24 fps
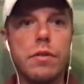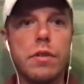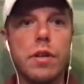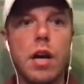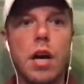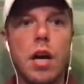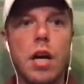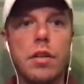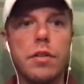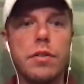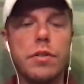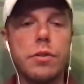
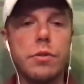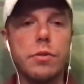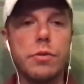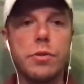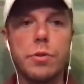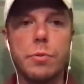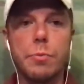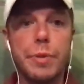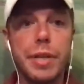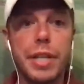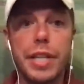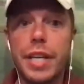on
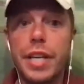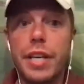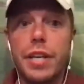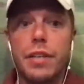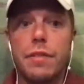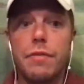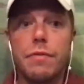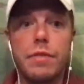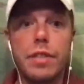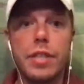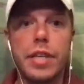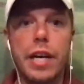social
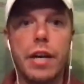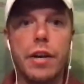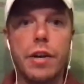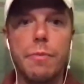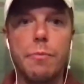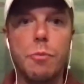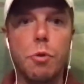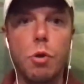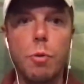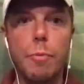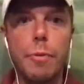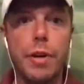media
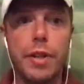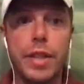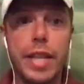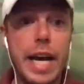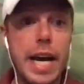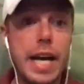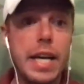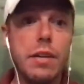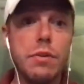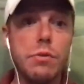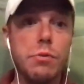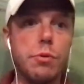caring more about
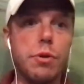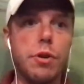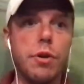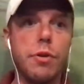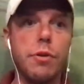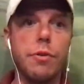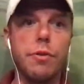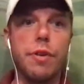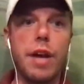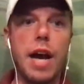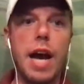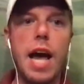that? Who
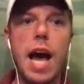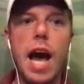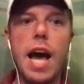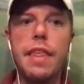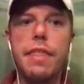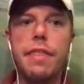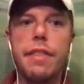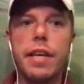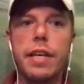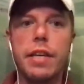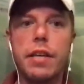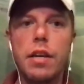knows? I
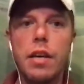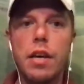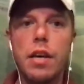think.